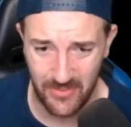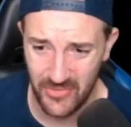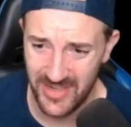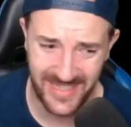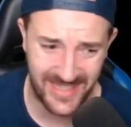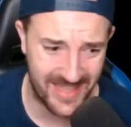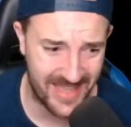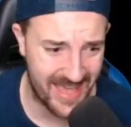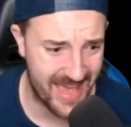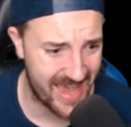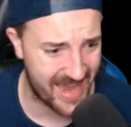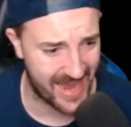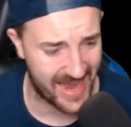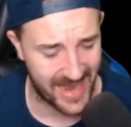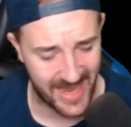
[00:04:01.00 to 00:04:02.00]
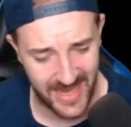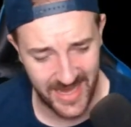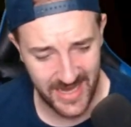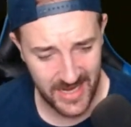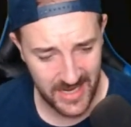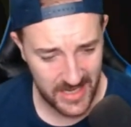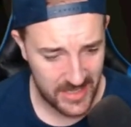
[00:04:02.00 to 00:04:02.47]
What is that?
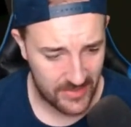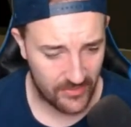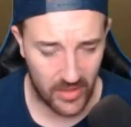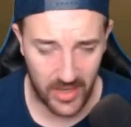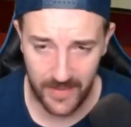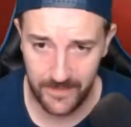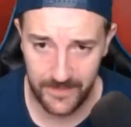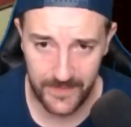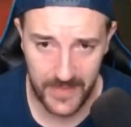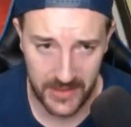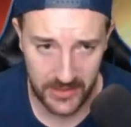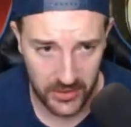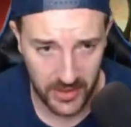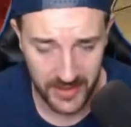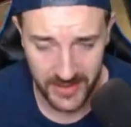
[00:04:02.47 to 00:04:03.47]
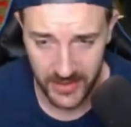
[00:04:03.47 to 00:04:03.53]
Right, let's try this